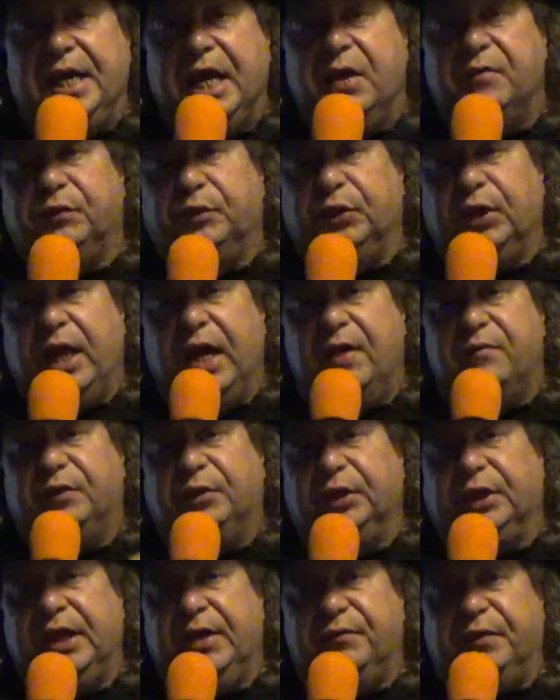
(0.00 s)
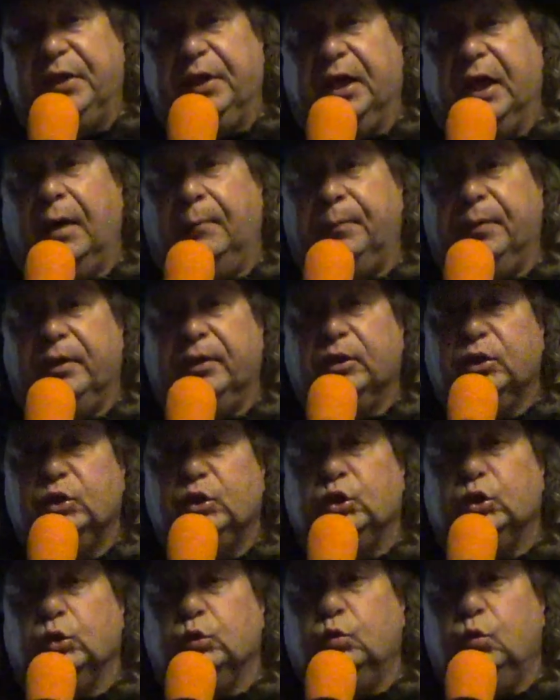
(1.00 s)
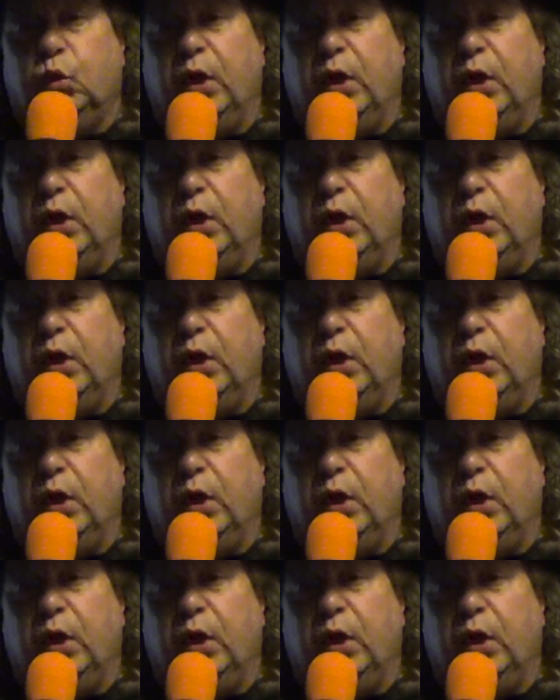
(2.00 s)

never ever giving up to